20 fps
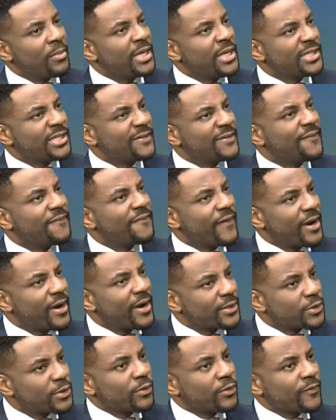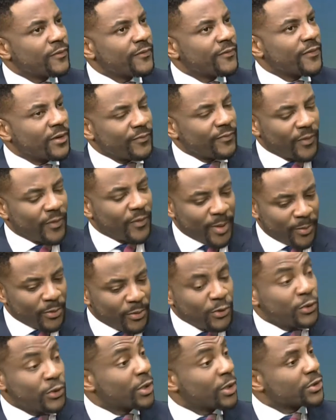Is it fair for
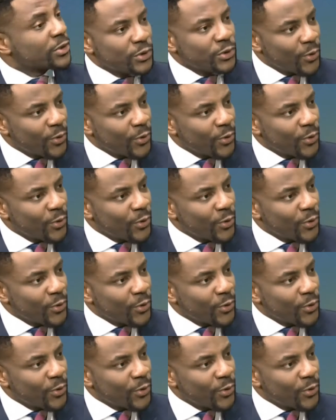people not to